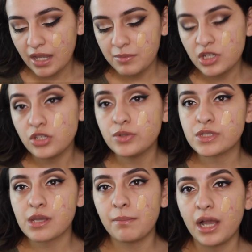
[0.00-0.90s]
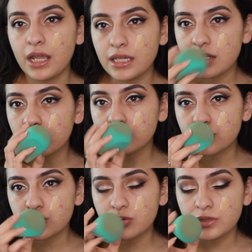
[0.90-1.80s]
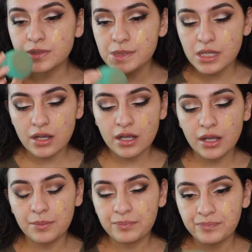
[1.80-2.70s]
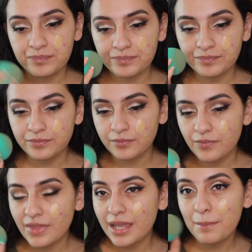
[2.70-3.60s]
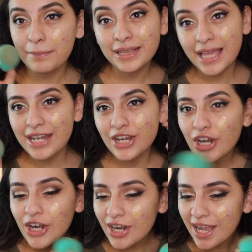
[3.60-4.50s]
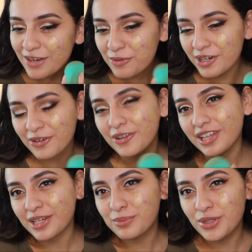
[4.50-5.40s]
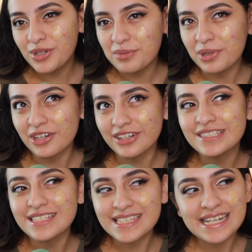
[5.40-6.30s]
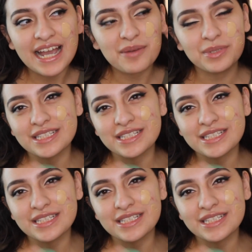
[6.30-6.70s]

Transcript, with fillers: I'm going to use my Eagle Tools um, blender. I don't want to call it like a beauty blender because it's not,